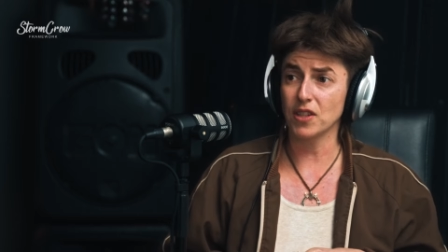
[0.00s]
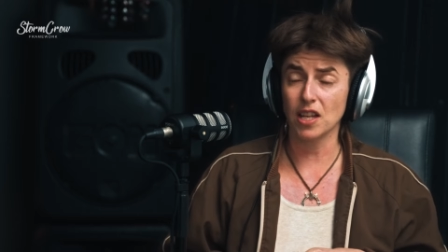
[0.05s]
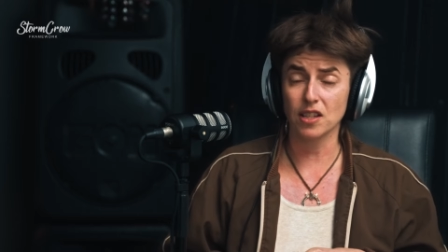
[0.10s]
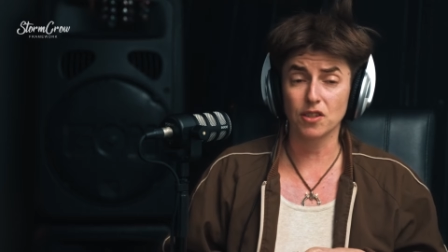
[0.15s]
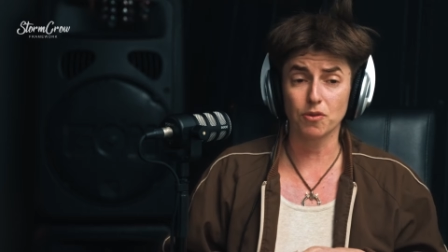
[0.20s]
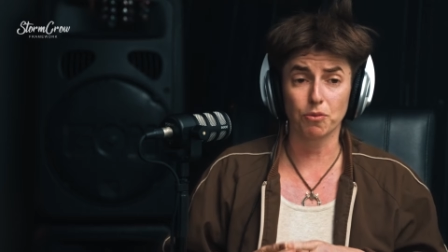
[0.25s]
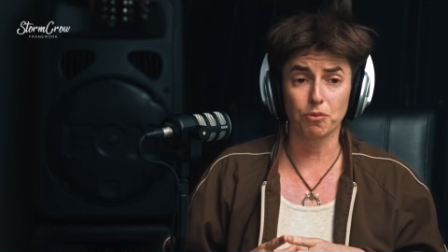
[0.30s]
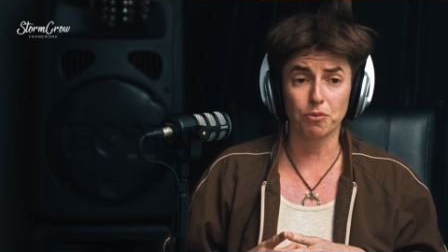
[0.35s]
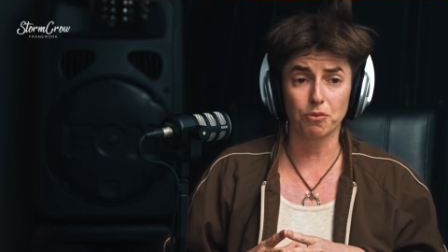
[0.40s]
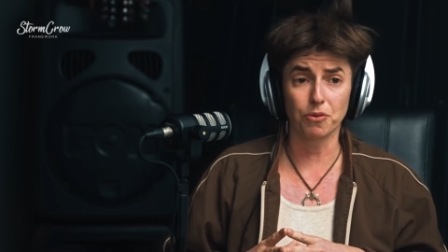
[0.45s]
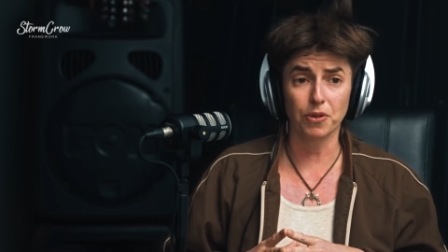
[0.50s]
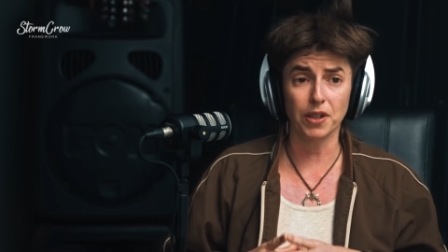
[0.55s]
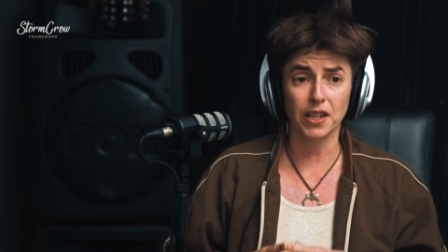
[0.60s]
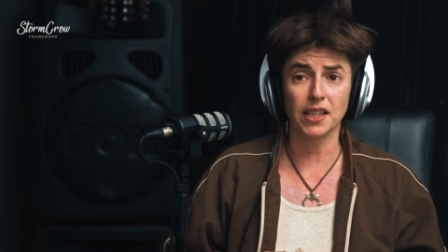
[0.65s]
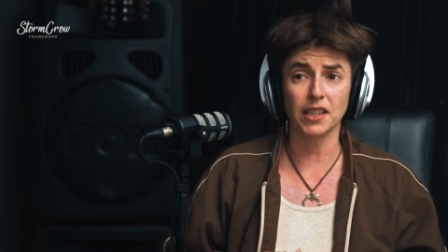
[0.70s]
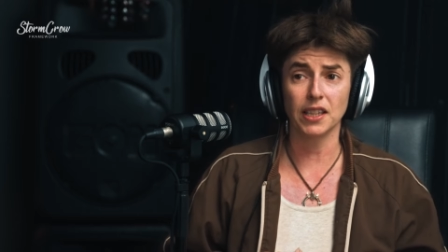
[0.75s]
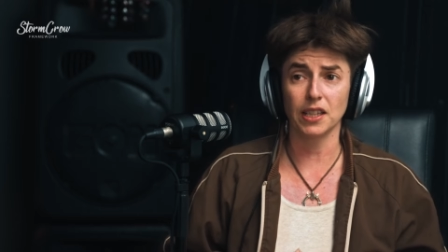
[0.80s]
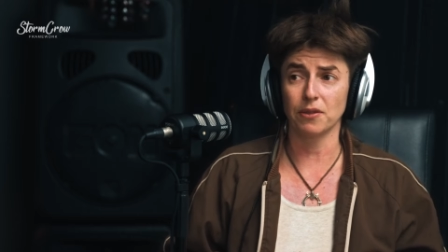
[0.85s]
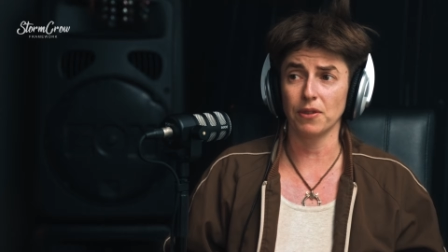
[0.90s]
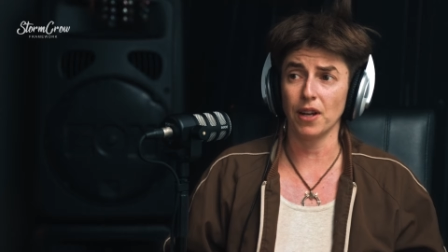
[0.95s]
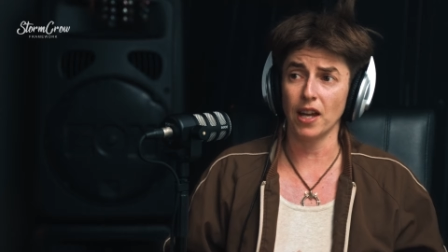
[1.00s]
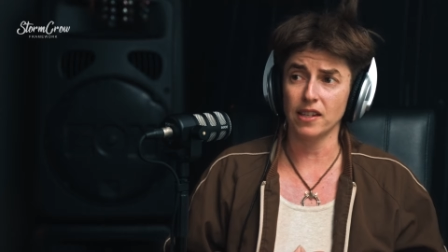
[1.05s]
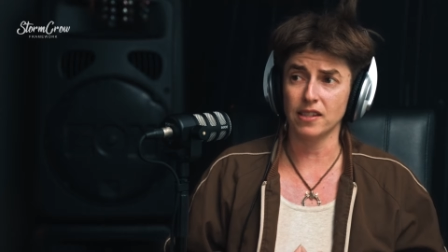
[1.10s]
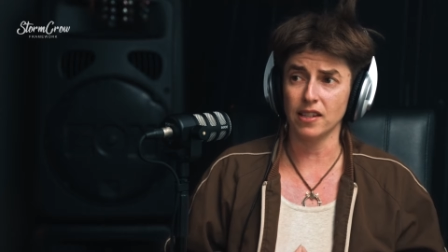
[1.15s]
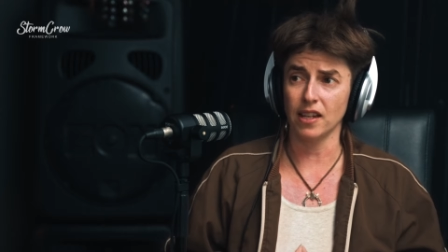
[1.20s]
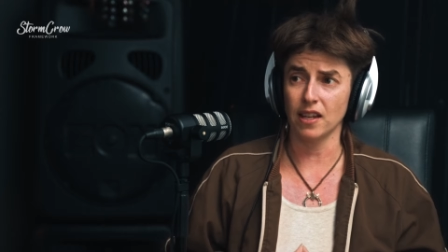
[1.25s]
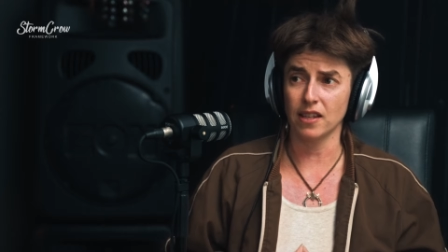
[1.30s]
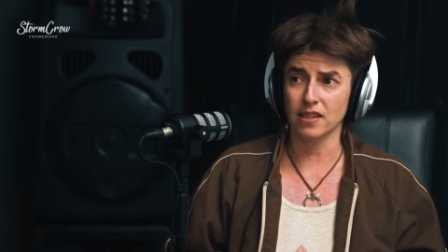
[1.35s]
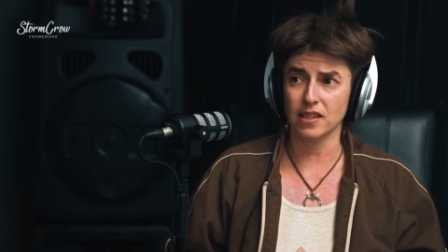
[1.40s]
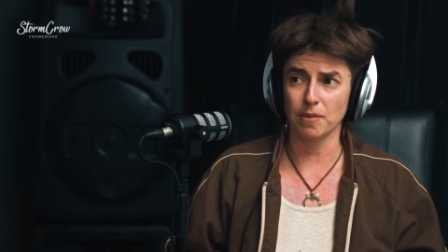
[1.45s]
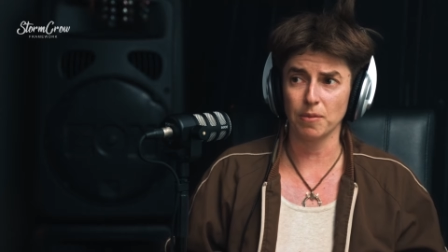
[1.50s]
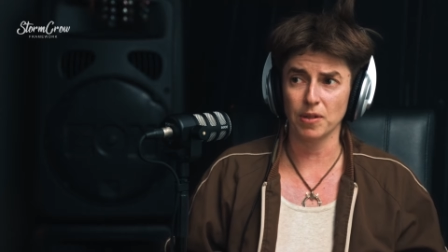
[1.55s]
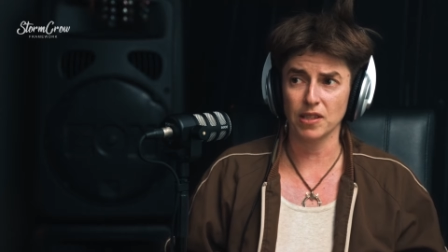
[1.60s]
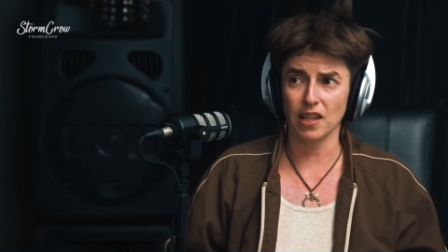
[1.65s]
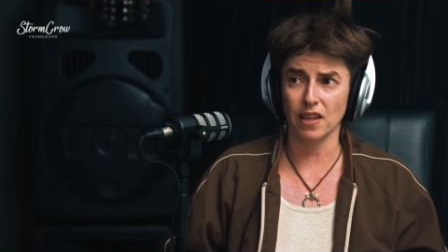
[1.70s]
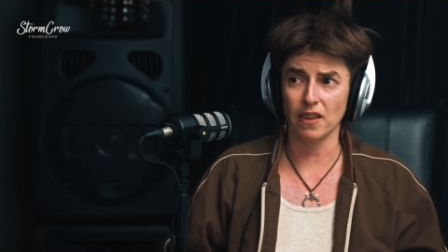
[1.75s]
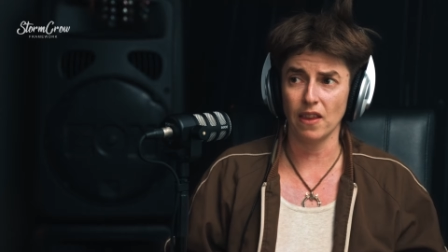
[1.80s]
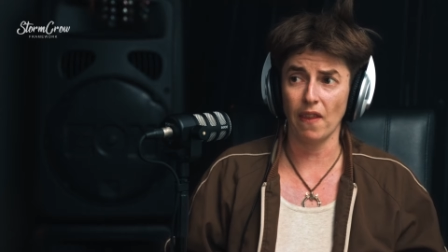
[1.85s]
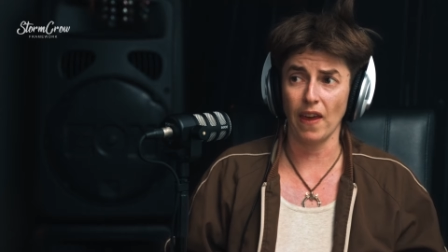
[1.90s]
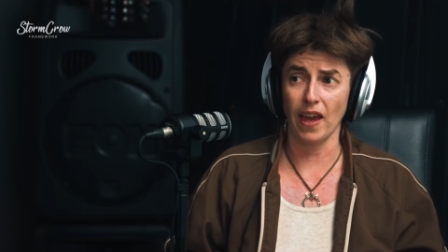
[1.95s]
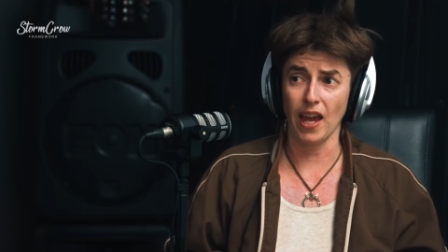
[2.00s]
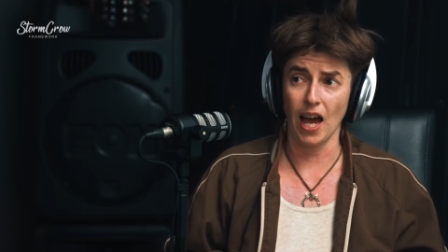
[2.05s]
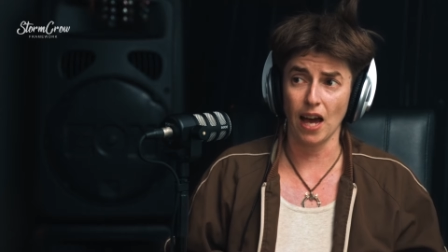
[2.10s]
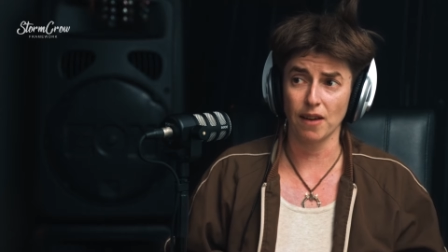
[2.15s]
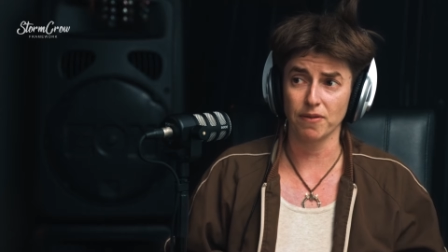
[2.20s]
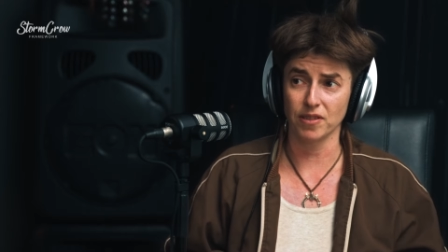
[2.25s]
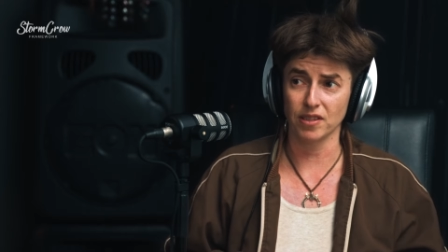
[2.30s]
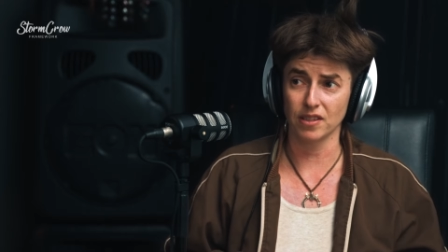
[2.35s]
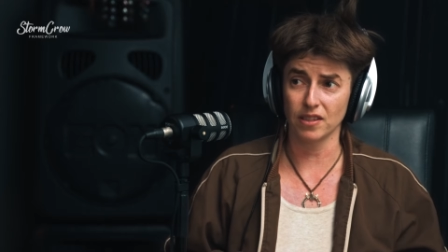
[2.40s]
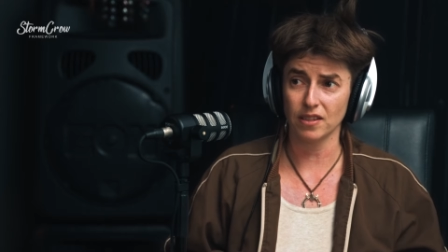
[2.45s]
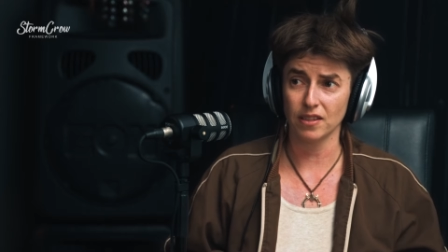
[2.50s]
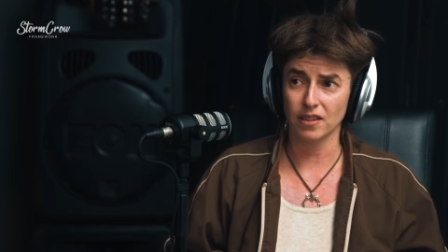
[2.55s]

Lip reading: It's really rare to hear someone say that they haven't.